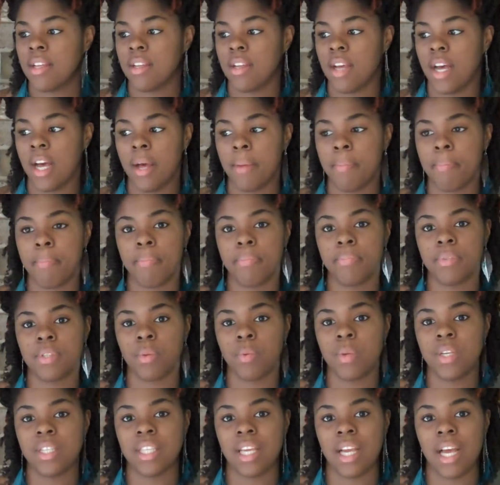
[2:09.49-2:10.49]
up,
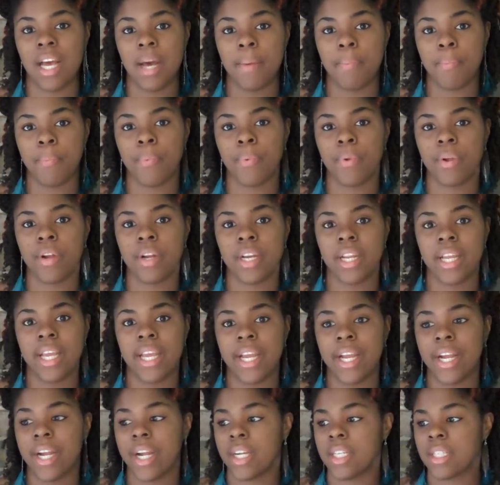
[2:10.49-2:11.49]
squeezing upward
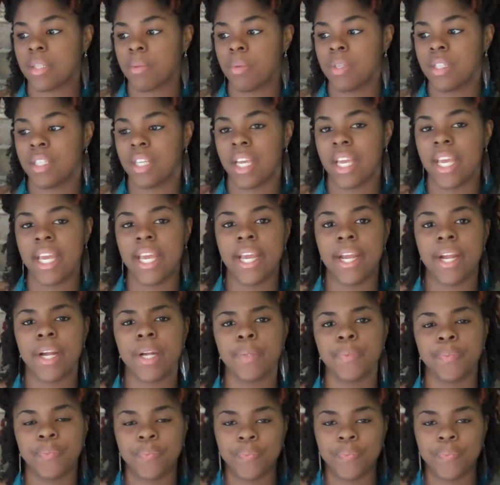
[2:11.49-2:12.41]
here, squeezing here.